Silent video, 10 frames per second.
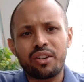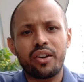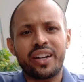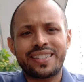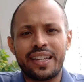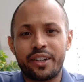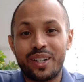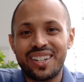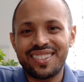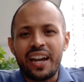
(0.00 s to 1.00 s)
or
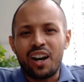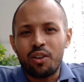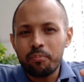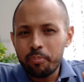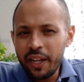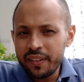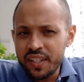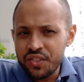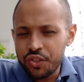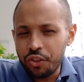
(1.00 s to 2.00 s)
etc. Now, pay
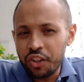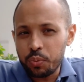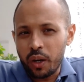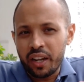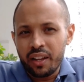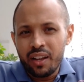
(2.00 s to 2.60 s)
attention to this one.